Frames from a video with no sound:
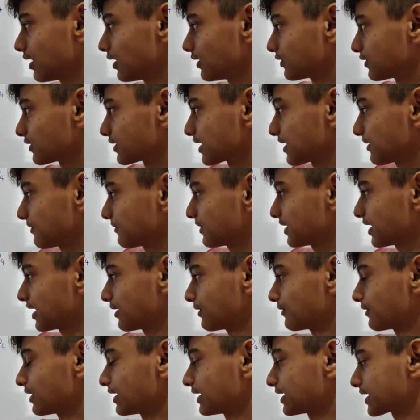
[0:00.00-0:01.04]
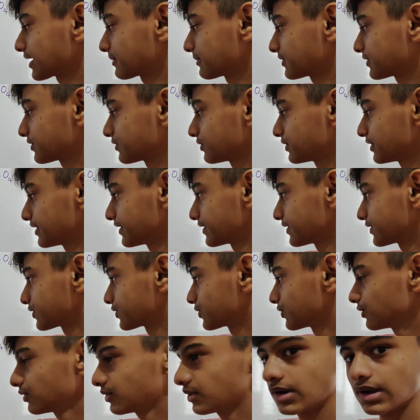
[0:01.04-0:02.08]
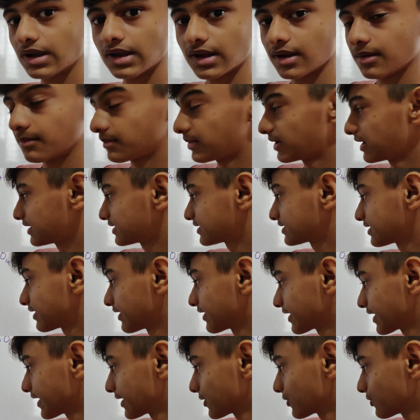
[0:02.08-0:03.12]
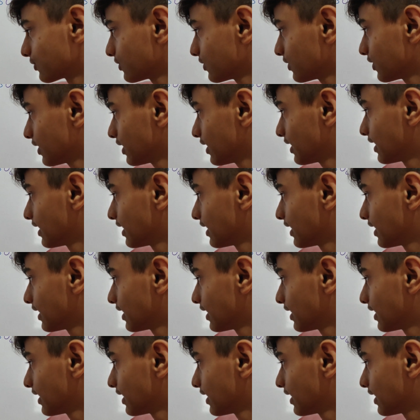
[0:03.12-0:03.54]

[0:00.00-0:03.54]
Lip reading: So now we have 1 times 2, that is 2, plus 32,